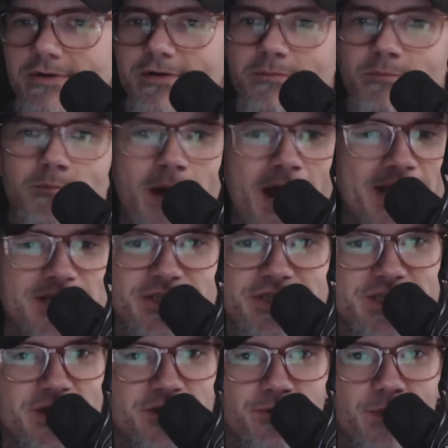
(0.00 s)
Mine is
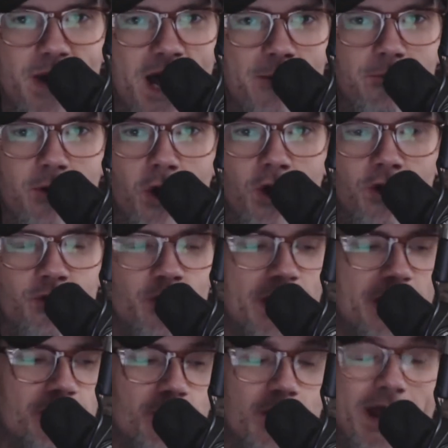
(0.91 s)
synth pop all the
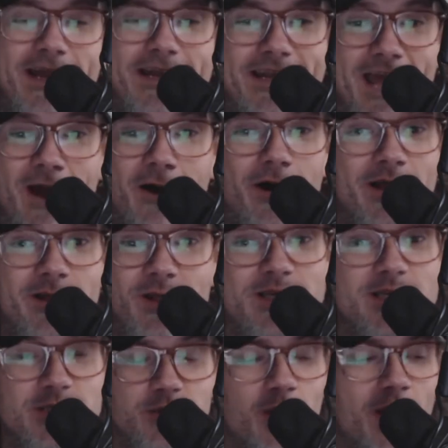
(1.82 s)
way right now. At
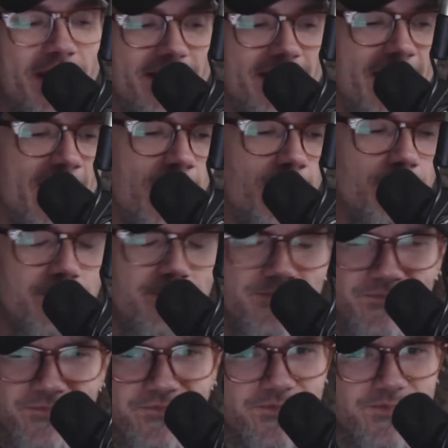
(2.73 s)
least right now.
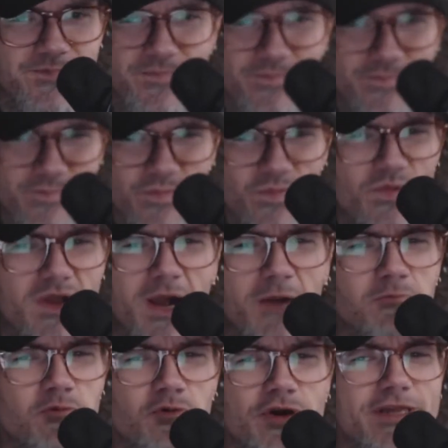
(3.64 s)

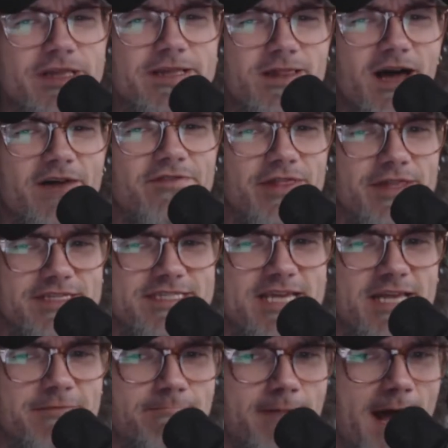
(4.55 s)
I'm really loving the
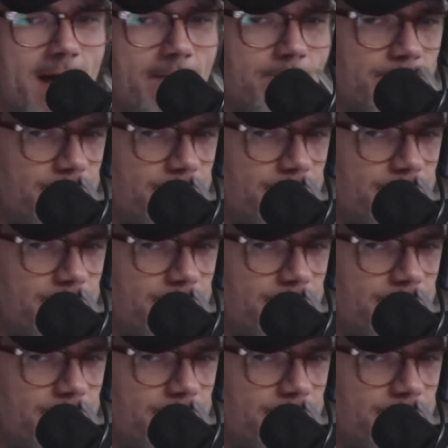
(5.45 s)
synth pop.